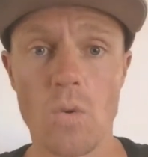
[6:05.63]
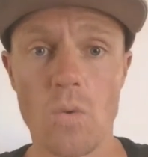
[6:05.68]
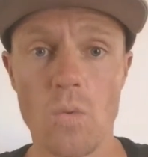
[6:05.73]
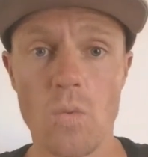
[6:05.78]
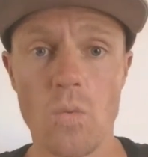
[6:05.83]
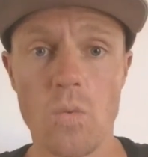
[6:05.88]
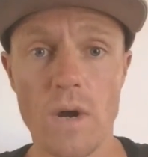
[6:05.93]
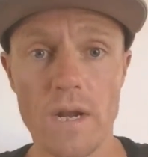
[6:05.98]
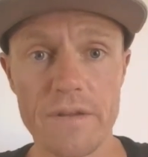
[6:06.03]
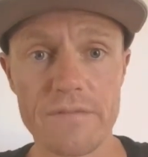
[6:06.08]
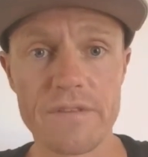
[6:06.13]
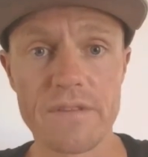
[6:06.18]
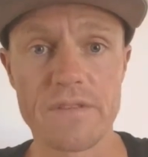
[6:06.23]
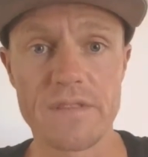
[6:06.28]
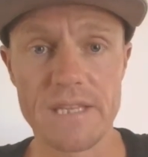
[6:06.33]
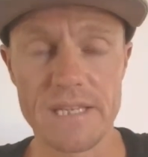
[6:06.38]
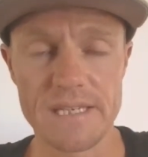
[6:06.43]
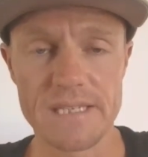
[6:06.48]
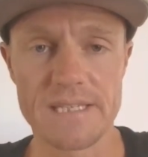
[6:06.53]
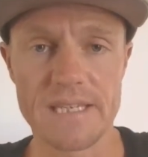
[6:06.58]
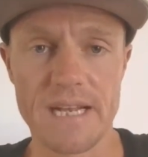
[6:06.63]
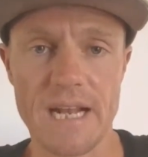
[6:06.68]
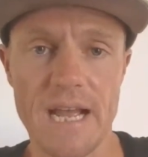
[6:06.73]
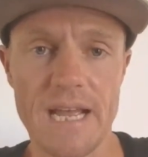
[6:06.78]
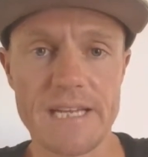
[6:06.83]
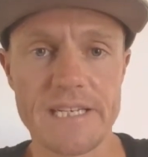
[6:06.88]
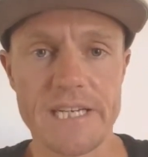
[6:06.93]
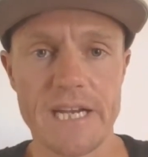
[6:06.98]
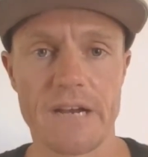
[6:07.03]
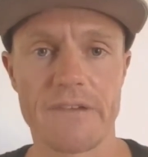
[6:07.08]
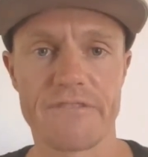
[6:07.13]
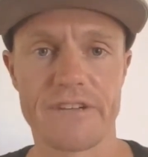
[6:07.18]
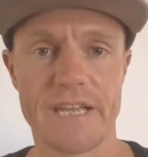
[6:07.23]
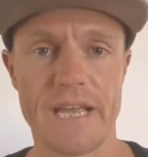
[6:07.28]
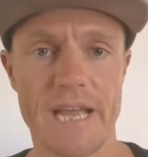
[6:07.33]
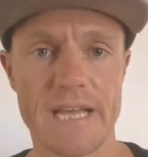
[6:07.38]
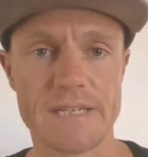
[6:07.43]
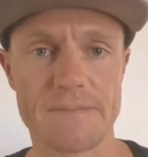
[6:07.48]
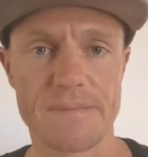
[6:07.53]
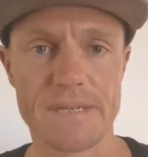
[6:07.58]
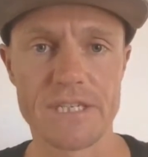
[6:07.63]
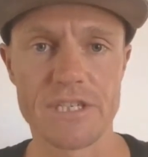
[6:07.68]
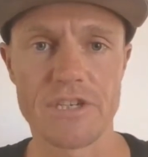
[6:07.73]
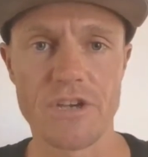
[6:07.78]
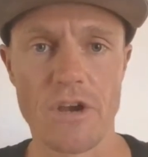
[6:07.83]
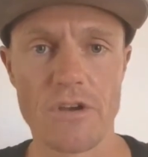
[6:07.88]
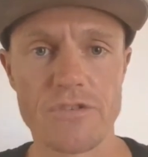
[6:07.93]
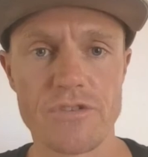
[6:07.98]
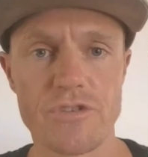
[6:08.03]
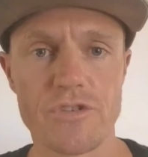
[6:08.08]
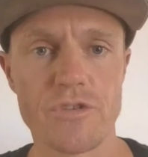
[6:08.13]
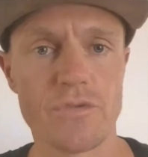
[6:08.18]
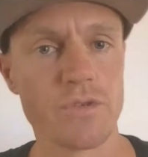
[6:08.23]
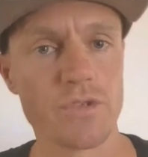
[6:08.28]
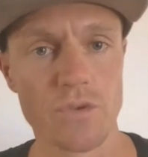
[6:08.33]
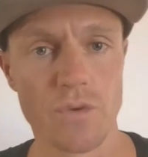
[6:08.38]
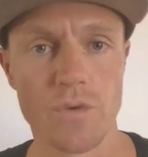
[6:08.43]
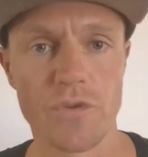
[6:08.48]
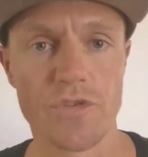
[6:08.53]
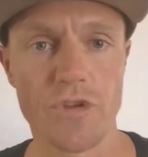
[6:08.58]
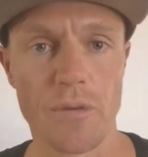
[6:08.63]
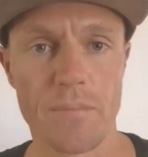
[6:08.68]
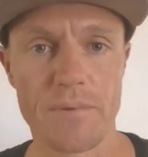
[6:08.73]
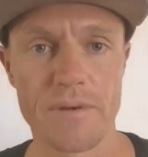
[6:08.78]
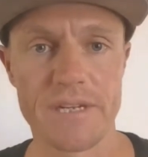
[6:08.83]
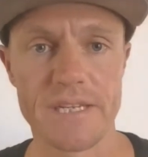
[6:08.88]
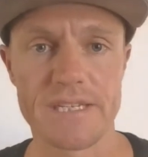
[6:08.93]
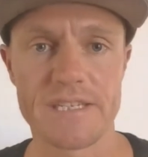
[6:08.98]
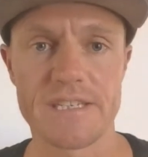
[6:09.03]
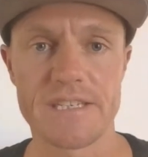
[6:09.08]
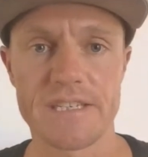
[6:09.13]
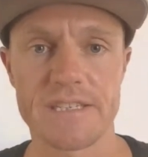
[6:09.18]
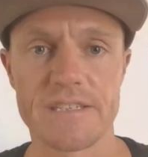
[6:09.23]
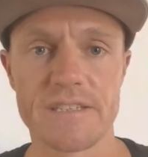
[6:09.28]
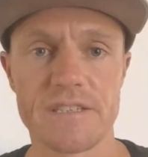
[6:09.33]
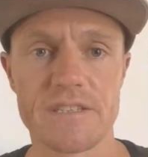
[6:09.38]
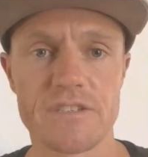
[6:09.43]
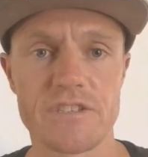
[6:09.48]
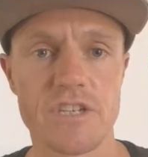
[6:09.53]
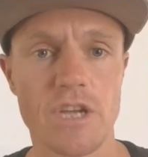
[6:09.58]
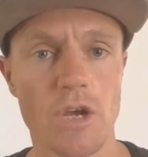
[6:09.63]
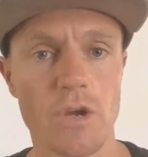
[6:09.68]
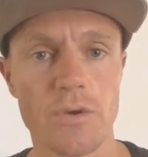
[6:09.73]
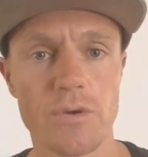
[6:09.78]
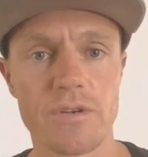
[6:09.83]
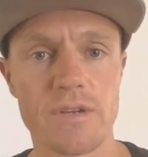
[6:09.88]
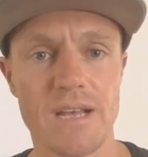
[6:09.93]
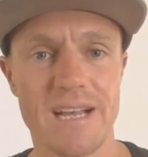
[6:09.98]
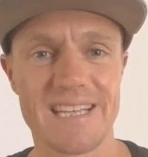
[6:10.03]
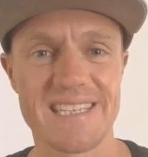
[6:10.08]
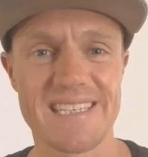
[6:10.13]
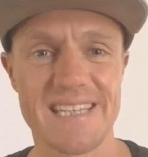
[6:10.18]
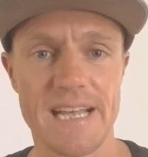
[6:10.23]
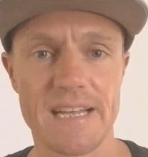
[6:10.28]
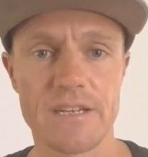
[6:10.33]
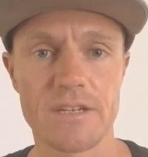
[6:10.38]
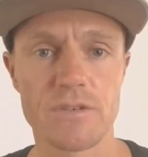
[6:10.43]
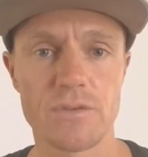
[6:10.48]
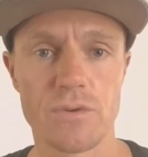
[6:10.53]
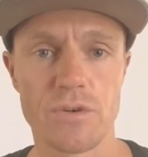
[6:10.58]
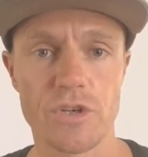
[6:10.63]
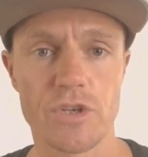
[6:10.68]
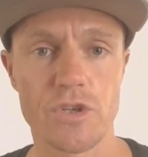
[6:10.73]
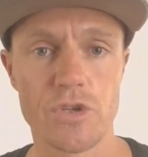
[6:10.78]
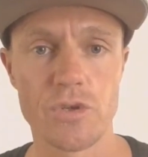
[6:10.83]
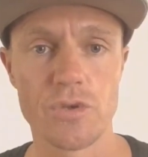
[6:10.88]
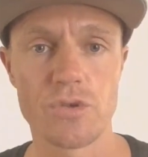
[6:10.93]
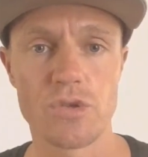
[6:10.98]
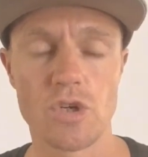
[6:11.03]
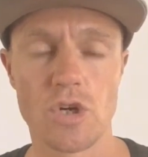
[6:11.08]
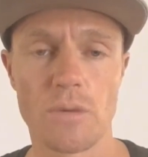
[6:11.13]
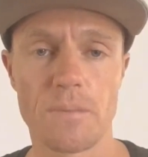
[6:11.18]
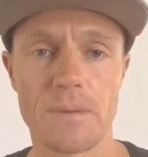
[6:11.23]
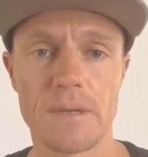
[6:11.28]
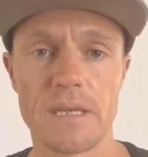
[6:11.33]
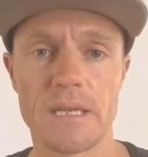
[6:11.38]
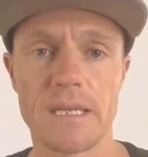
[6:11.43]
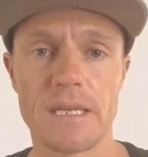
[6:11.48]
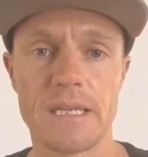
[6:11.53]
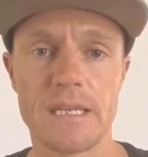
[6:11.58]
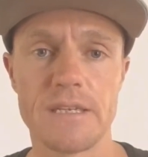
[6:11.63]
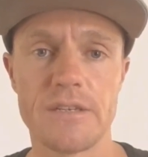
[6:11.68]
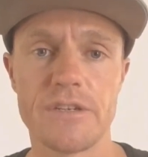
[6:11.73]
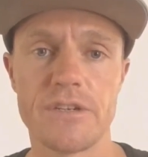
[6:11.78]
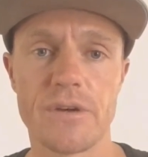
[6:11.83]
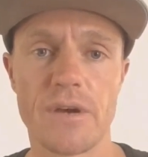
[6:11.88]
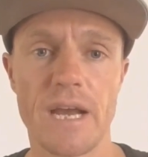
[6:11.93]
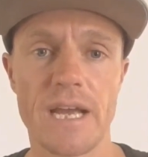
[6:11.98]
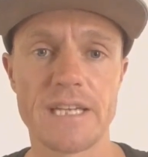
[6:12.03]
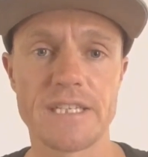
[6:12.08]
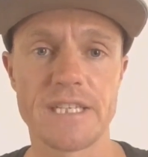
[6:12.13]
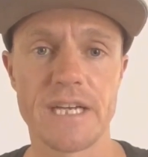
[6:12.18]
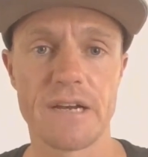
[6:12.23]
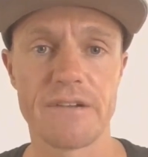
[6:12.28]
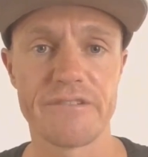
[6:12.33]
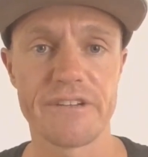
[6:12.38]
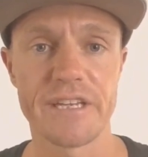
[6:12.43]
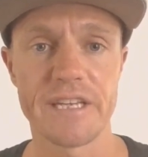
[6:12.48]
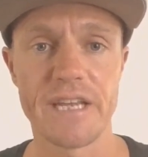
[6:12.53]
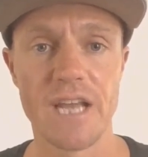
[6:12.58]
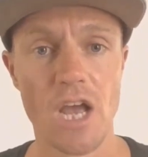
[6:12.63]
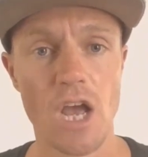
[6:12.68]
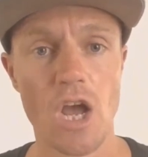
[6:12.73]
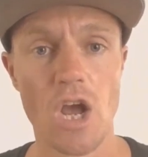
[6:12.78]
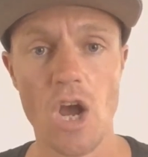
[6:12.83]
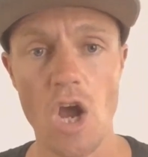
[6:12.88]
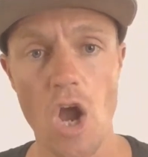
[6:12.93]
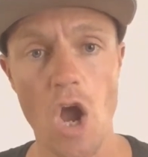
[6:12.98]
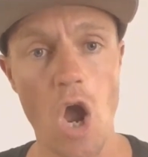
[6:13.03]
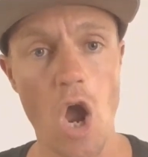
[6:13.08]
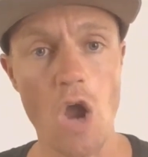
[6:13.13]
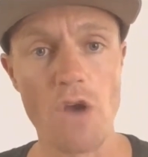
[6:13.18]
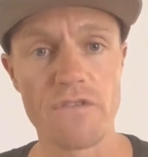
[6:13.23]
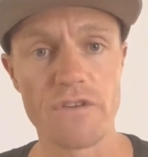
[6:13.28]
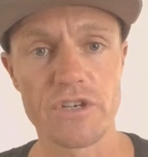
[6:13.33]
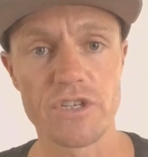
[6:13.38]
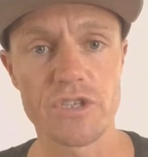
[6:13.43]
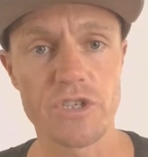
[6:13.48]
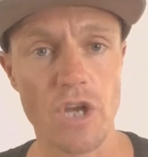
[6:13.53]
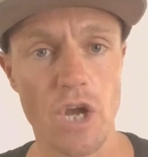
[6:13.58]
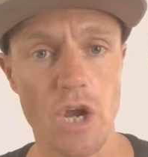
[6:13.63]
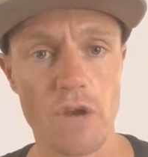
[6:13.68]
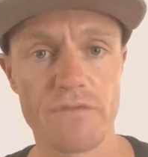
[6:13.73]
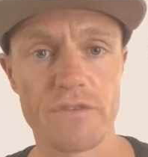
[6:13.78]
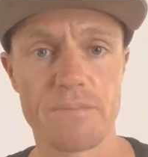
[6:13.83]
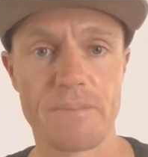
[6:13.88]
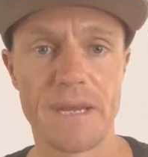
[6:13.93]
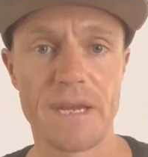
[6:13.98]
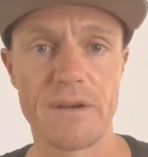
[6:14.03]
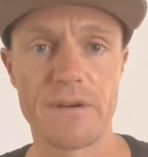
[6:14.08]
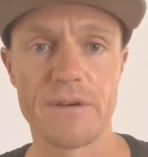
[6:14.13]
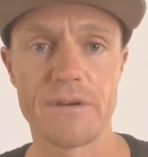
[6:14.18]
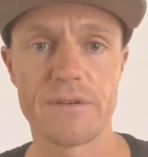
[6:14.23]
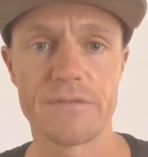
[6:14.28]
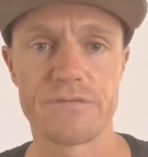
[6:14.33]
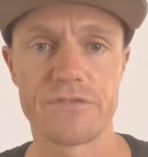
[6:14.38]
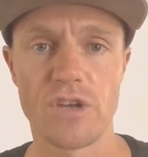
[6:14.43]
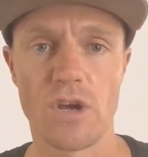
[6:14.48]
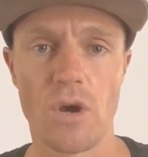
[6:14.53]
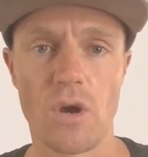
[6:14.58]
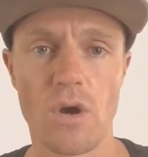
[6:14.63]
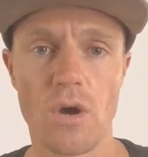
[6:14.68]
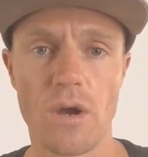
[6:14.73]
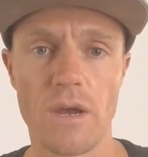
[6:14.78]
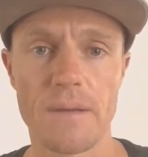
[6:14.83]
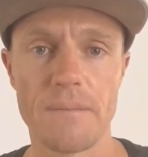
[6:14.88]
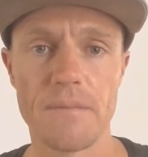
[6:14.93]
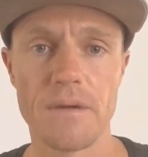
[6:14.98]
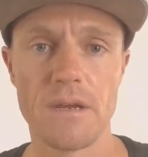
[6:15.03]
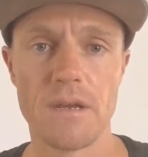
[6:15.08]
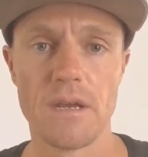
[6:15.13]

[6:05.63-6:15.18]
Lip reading: One of the things that HRV has been shown to do is also predict sickness. So a sudden or acute drop in your HRV over a period of time